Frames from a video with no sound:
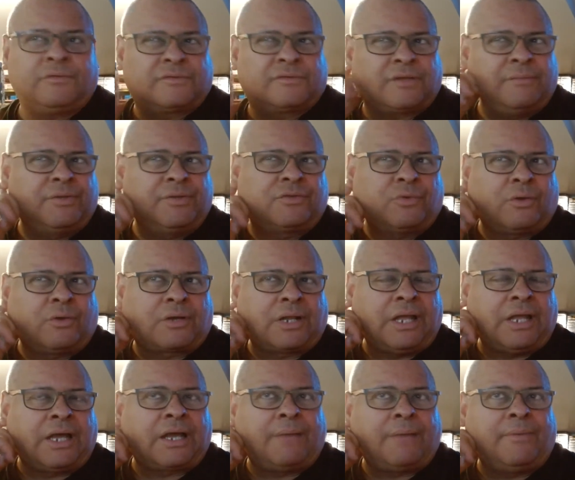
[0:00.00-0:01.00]
It's gonna be 2
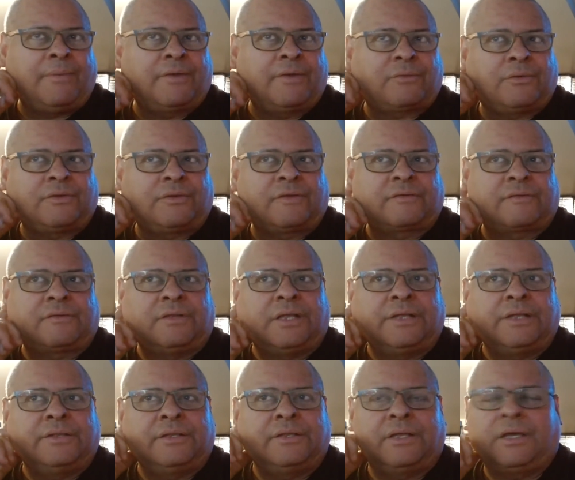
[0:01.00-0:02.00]
o'clock. I might as well just
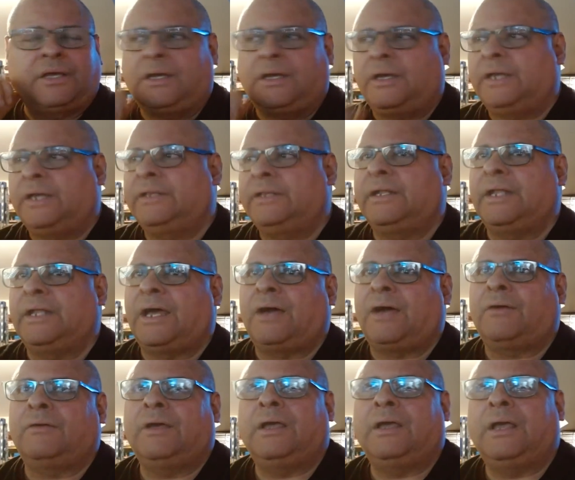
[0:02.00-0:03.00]
end it
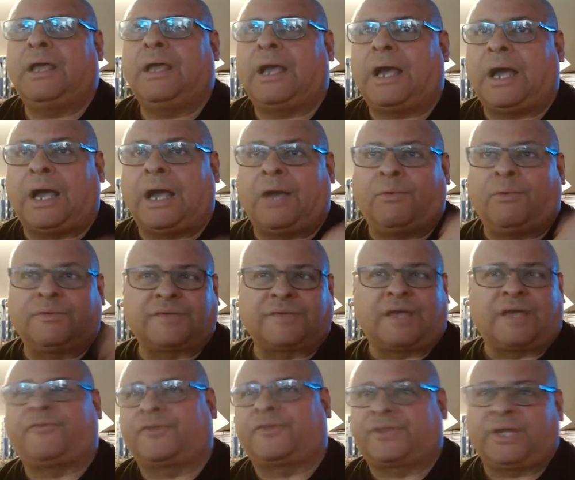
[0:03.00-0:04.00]
now. I was
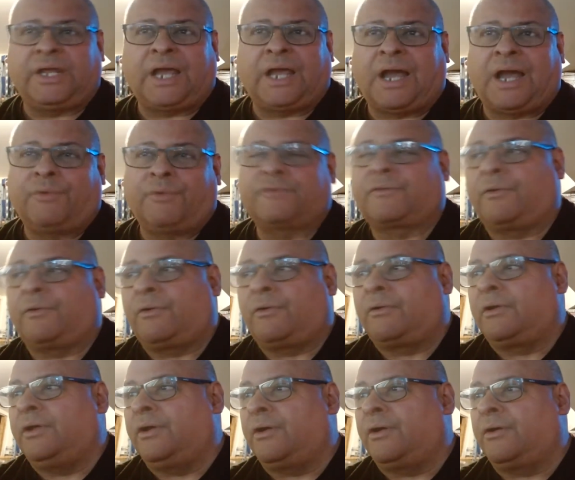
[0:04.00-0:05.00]
on for 3 hours
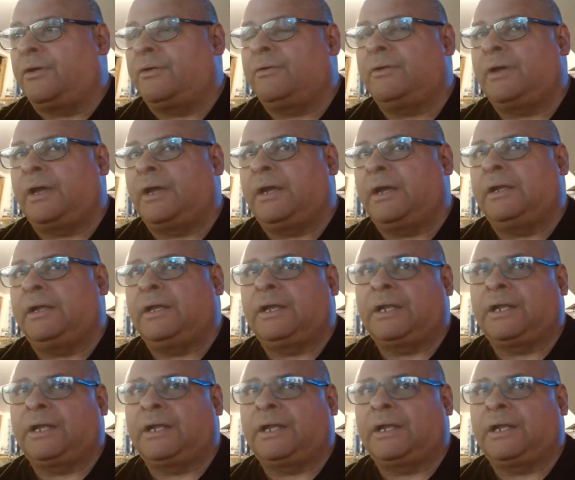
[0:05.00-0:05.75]
earlier, and then